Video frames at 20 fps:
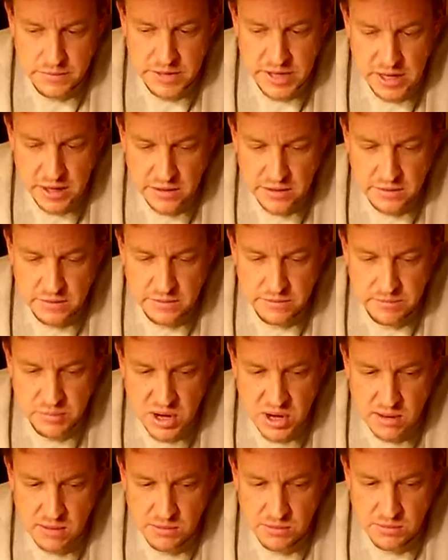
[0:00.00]
the other
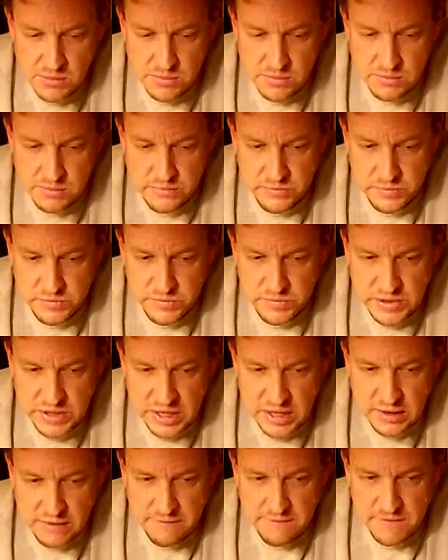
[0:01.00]
problem
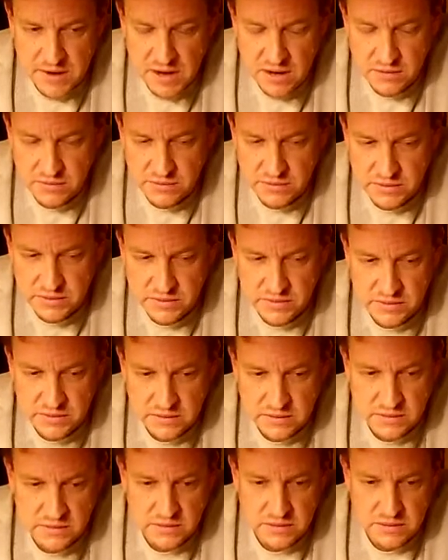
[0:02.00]
that I found
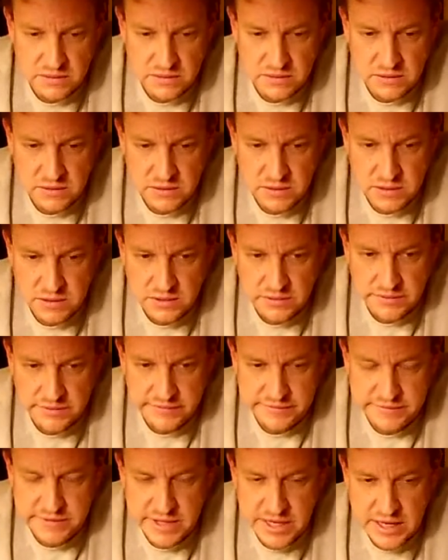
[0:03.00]

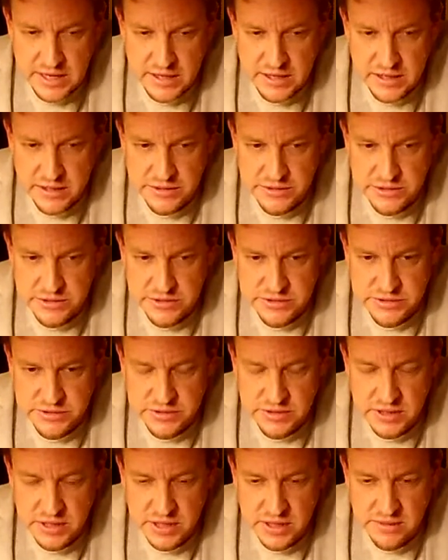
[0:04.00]
is that it
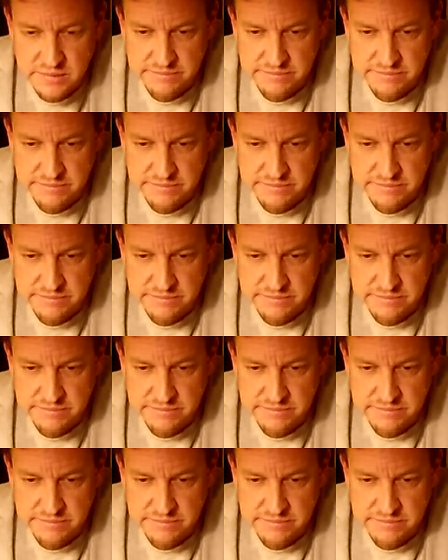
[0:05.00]
just,